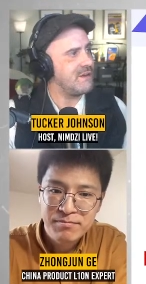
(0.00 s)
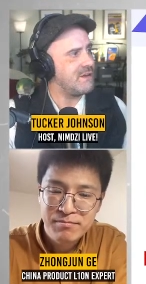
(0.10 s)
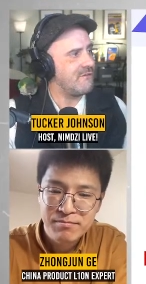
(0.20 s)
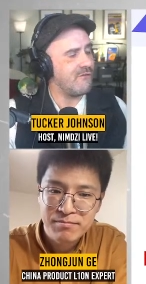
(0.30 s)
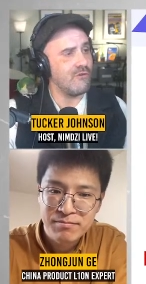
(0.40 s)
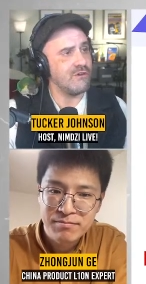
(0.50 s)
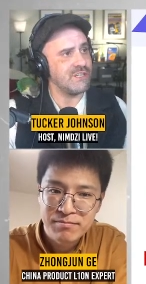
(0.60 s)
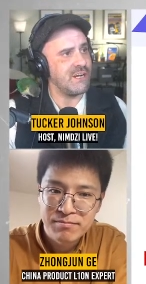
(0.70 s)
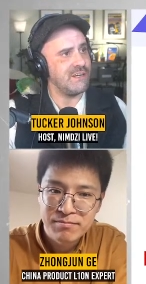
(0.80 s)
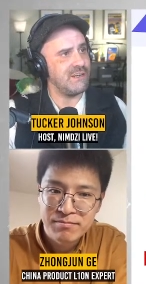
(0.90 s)
Speaker 1: for
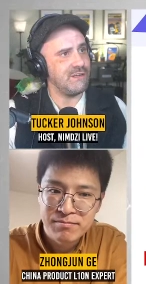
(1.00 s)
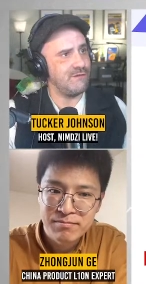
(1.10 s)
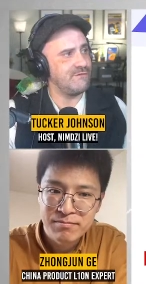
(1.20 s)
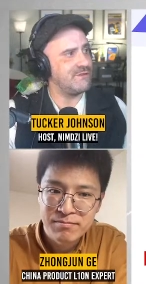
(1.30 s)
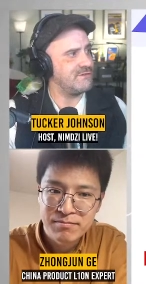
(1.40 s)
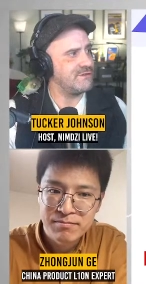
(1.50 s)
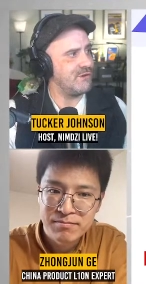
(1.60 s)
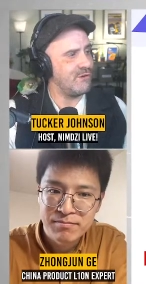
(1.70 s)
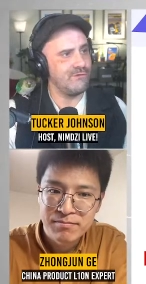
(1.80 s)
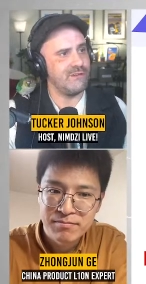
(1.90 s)
China users
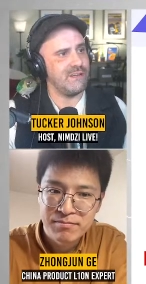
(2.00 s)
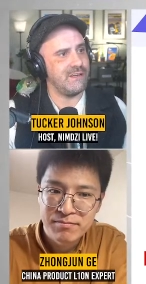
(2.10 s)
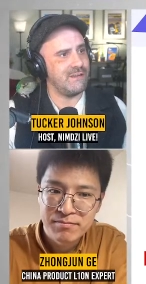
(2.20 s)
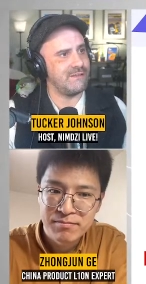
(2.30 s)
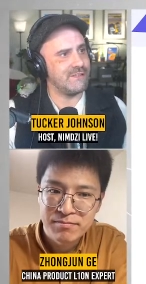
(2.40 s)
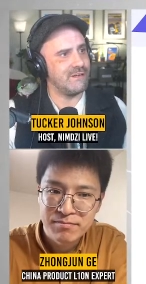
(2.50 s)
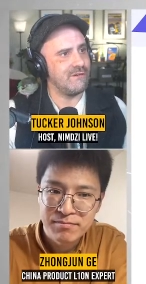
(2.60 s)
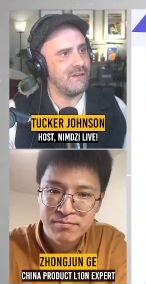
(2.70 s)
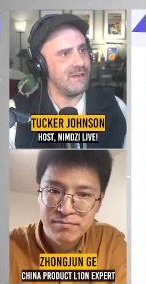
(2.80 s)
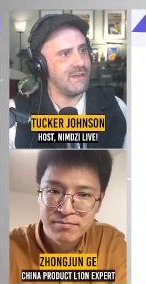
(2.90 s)
only.
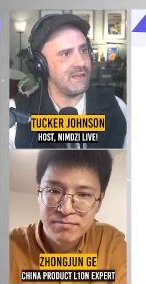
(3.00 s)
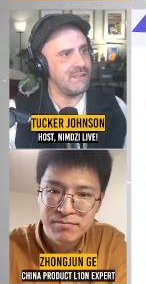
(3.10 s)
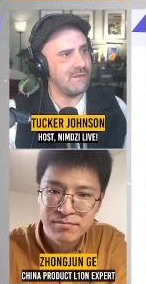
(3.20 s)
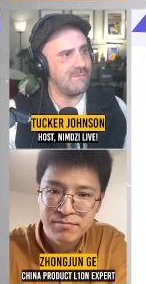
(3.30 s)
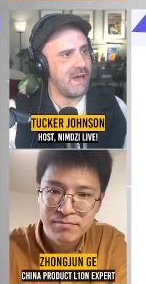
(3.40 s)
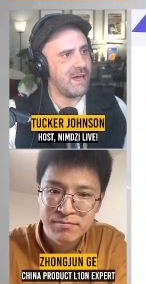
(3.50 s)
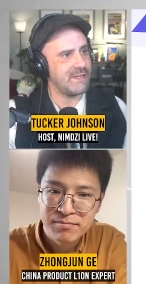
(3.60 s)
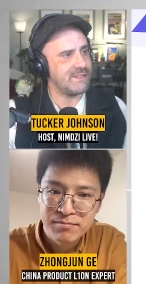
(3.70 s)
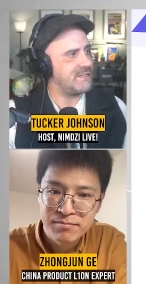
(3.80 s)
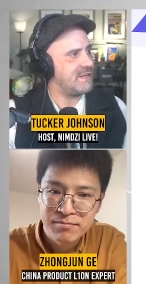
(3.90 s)
So in the
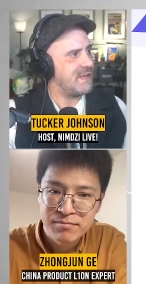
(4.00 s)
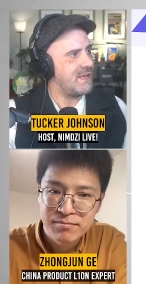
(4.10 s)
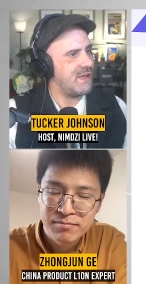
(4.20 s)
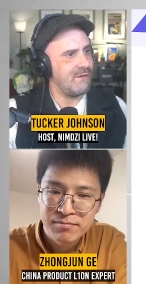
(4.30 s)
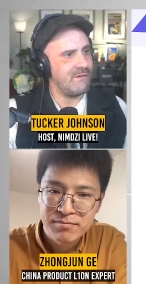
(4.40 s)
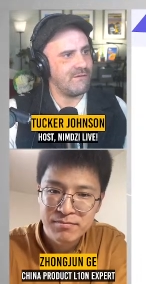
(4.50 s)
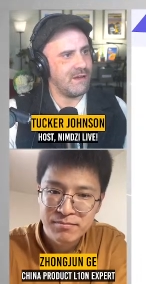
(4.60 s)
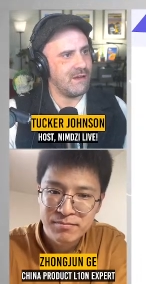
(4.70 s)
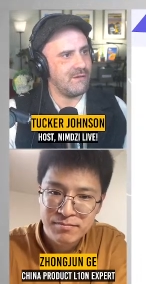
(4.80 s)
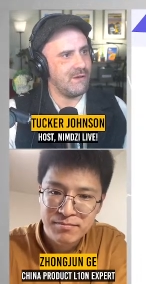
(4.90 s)
past, we've
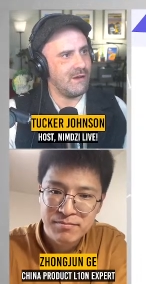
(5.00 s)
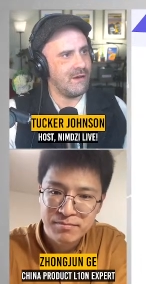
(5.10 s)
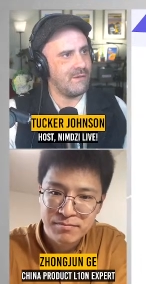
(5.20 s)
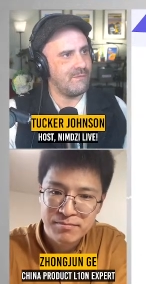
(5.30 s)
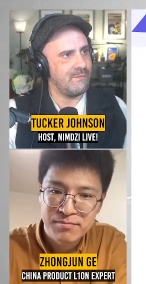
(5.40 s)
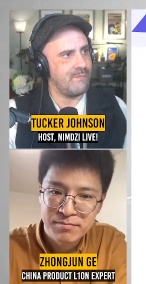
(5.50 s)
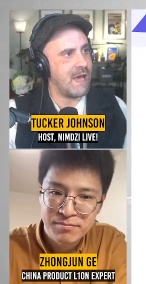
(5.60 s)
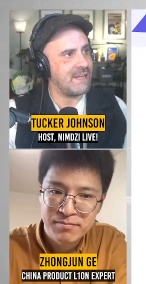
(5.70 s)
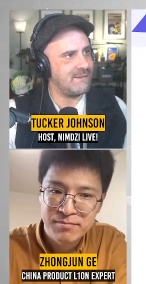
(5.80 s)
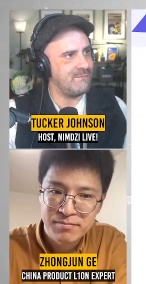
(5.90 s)
got um,
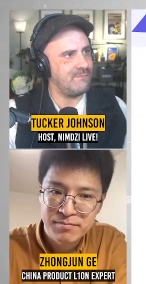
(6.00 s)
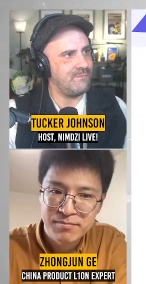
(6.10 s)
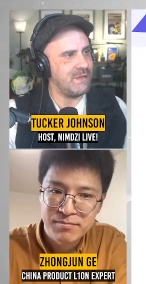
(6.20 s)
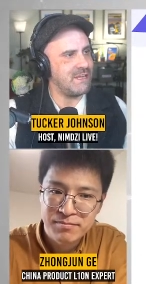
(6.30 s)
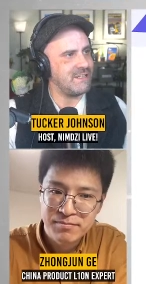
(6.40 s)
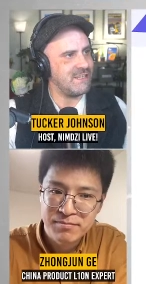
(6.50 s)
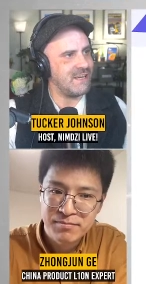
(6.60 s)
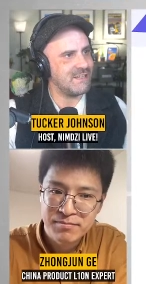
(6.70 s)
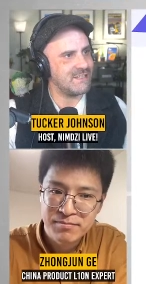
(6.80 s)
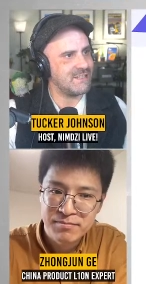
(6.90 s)
BAT,
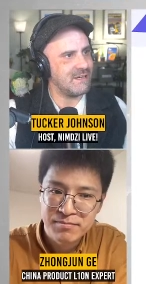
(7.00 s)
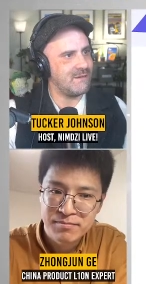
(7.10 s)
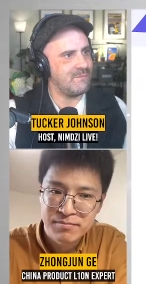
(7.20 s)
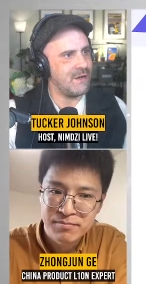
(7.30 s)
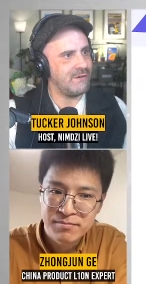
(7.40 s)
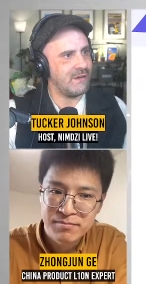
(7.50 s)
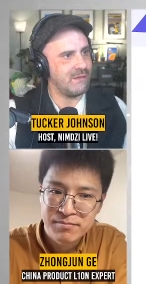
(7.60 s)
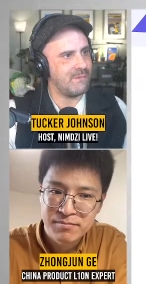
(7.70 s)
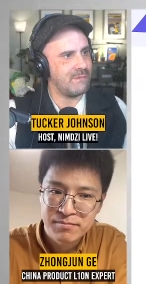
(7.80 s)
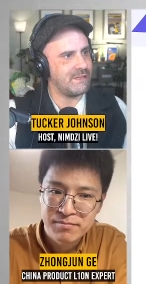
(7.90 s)
BATX, uh, Baidu,
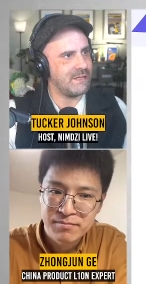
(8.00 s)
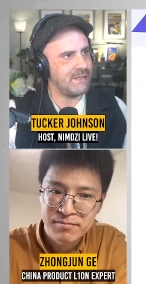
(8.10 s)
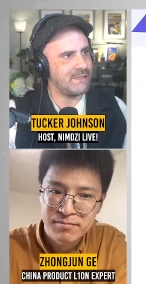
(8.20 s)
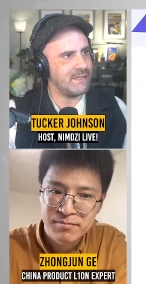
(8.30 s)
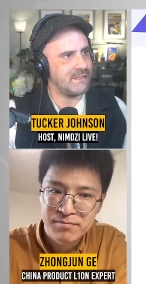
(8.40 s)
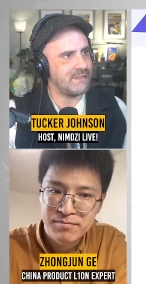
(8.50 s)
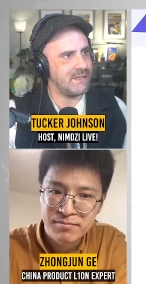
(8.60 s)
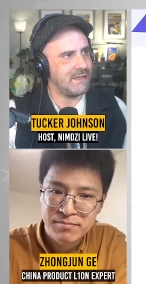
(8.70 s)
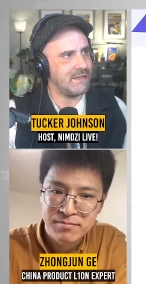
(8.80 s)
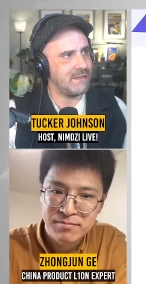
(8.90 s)
Alibaba, Tencent,
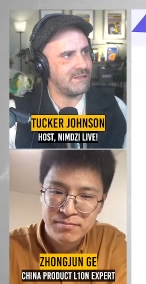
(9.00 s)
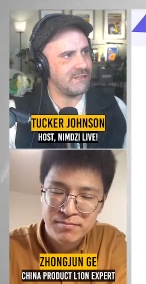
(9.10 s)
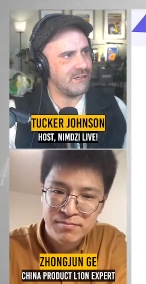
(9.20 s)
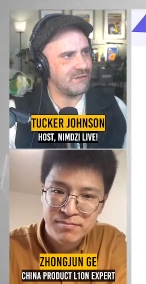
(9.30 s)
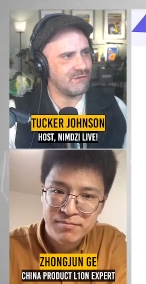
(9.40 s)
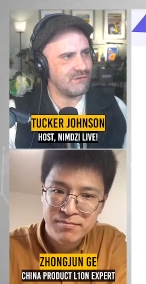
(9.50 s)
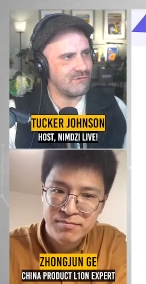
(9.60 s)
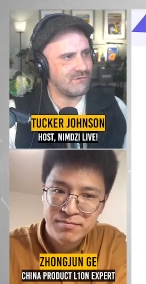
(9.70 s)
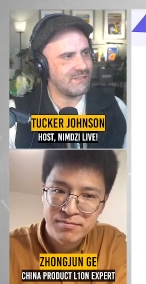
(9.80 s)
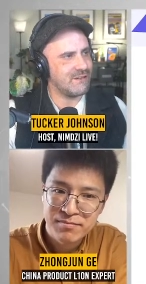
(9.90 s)
and
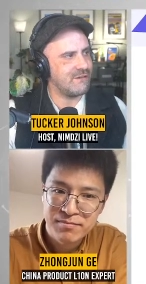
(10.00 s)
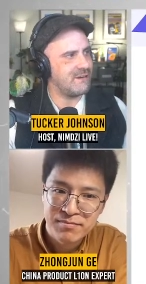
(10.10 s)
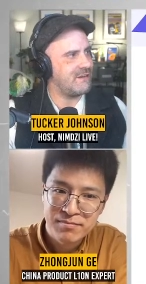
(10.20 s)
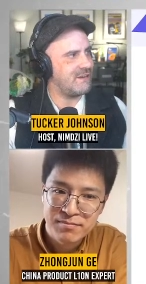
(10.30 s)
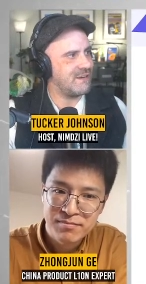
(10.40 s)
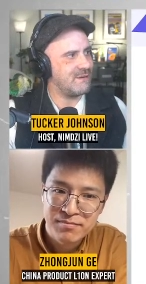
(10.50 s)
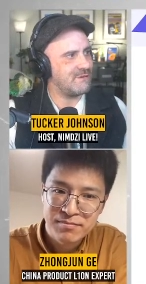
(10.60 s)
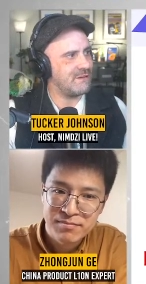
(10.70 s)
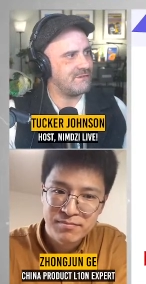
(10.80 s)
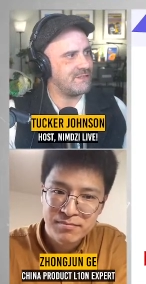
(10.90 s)
Zhang Sorry, I can't
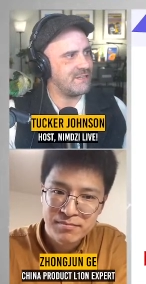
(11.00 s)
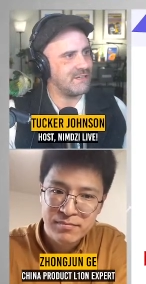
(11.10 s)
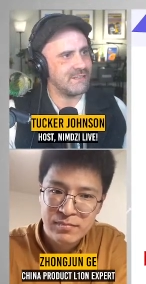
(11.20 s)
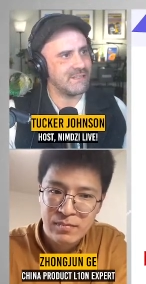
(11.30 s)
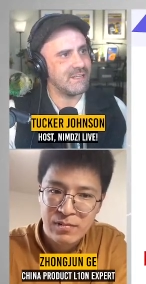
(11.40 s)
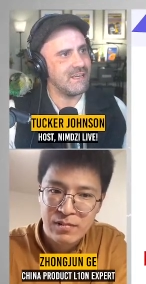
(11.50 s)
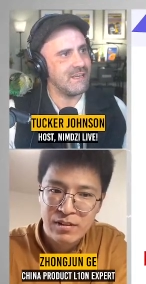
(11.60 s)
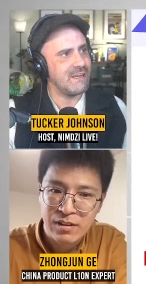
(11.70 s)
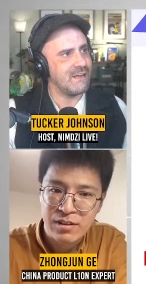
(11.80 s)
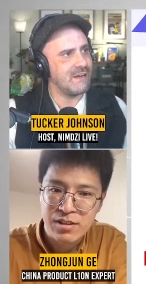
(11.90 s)
pronounce things.
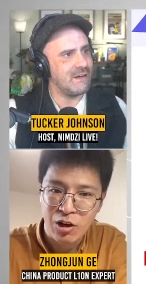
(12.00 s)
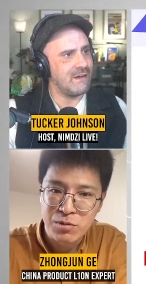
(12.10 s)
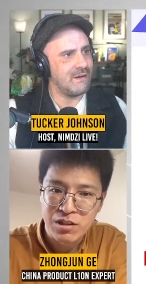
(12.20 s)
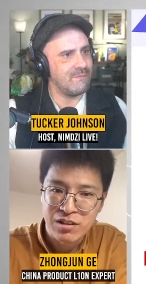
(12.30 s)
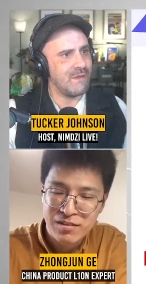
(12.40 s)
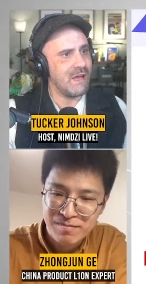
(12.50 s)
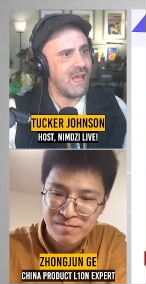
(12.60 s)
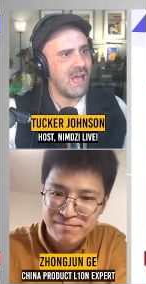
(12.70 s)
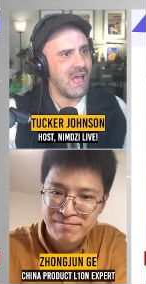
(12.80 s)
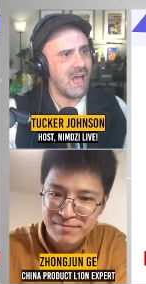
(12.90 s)
Um,
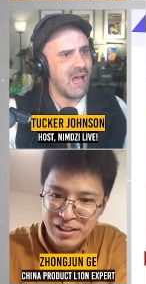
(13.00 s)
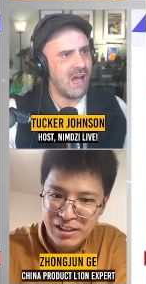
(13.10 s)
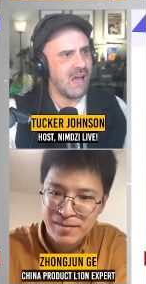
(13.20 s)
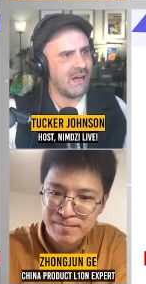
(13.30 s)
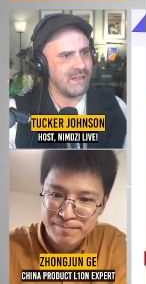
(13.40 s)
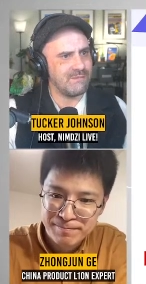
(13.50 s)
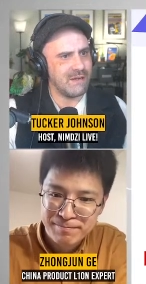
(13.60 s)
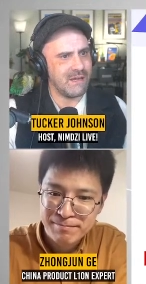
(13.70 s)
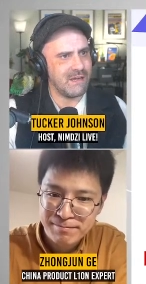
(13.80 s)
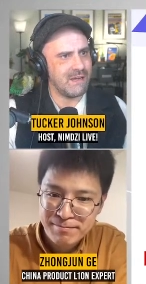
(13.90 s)
Xiaomi.
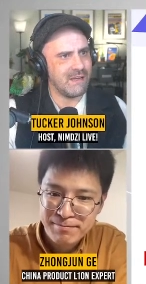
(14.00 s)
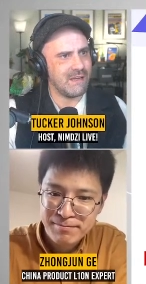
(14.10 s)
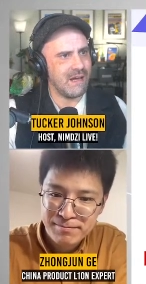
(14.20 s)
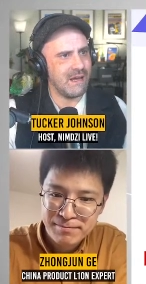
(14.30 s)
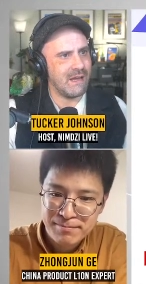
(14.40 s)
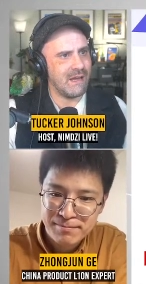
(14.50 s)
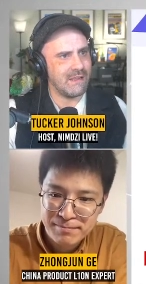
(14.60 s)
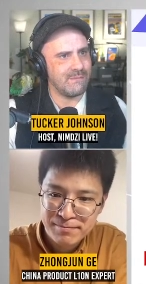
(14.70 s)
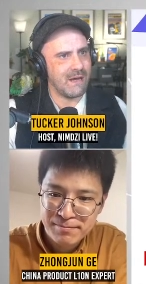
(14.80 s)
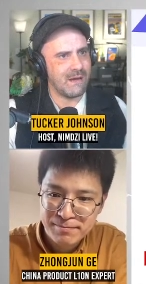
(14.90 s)
Alipay, uh,
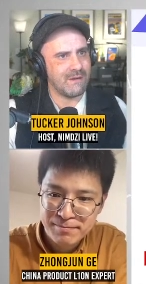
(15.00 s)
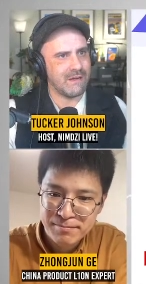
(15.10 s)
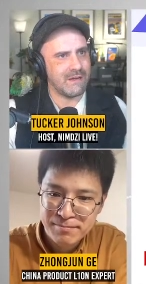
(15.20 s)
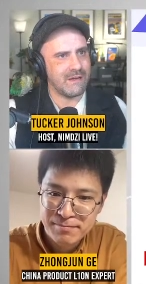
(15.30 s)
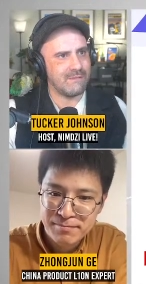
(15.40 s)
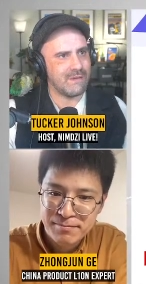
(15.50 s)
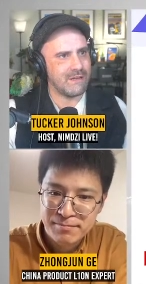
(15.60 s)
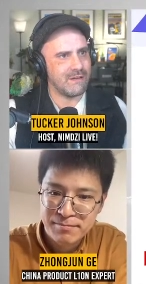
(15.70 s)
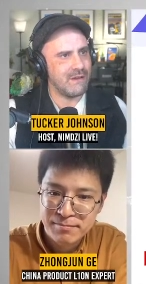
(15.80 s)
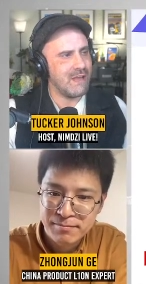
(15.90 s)
Alibaba, Baidu.